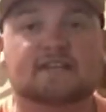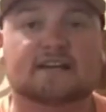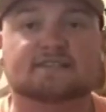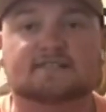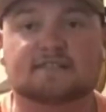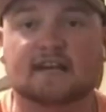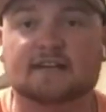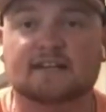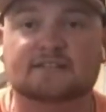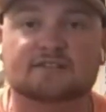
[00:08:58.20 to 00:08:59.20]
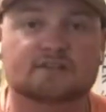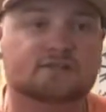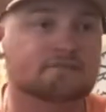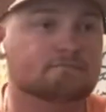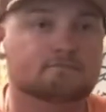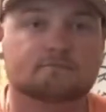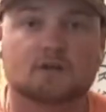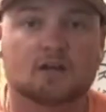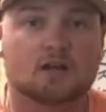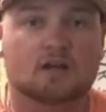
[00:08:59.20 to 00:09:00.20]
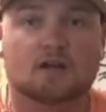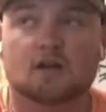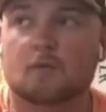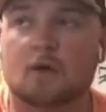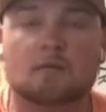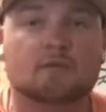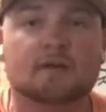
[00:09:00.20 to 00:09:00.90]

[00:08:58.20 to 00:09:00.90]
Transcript: to techniques, there's probably